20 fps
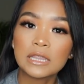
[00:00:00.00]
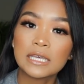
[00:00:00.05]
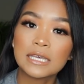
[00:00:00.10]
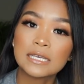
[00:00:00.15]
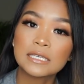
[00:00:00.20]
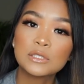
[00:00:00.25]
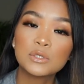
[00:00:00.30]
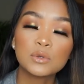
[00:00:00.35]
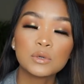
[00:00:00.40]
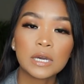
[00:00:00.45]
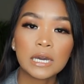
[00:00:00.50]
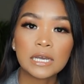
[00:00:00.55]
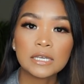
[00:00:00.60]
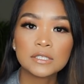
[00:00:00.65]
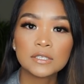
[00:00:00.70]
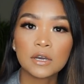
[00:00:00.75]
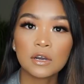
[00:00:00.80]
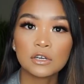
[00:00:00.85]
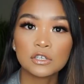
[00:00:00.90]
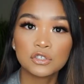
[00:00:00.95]
things you
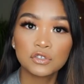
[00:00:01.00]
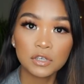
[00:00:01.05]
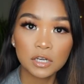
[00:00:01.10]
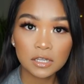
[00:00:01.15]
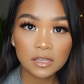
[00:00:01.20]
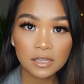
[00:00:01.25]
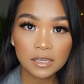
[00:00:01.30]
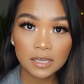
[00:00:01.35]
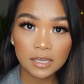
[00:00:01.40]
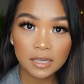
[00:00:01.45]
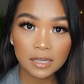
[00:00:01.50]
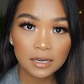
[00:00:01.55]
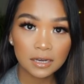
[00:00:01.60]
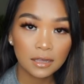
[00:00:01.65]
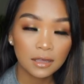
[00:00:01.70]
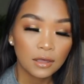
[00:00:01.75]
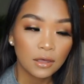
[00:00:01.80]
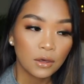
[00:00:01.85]
guys are struggling in,